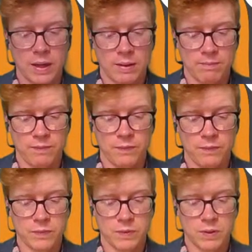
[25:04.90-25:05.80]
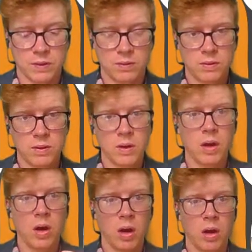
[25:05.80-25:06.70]
help it to survive in its ecological
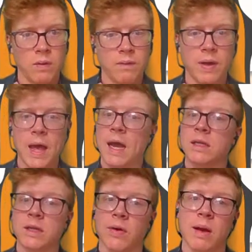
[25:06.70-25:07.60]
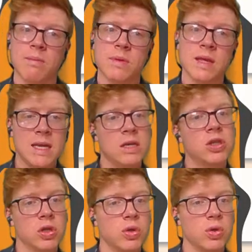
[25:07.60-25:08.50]
niche. So you're
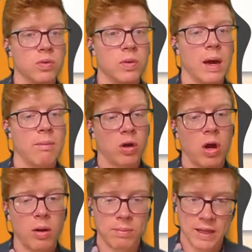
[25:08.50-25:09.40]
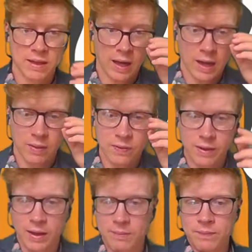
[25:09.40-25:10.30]
using that actogram
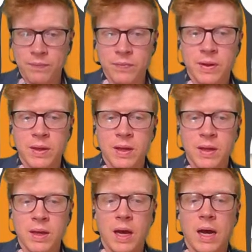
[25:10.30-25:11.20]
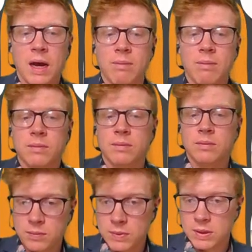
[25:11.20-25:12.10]
information to support the wider
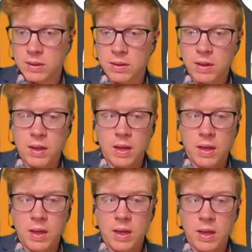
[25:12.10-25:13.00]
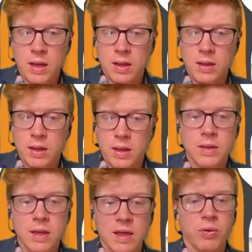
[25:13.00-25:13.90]
answer, as opposed to it
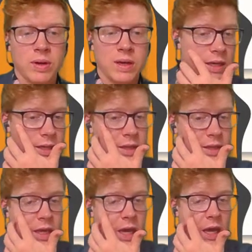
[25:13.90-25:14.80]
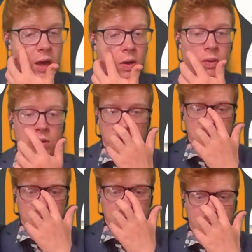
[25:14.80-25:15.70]
being a
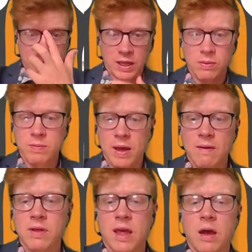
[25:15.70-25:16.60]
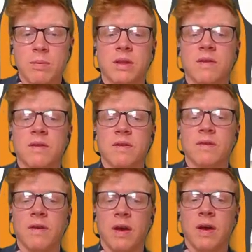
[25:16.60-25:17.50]
question on actograms
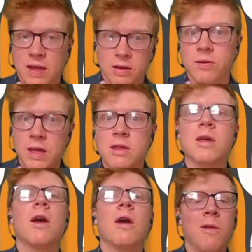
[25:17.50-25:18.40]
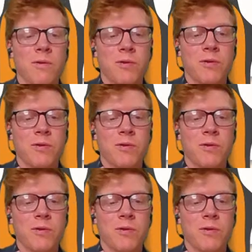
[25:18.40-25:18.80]
specifically, removed of context.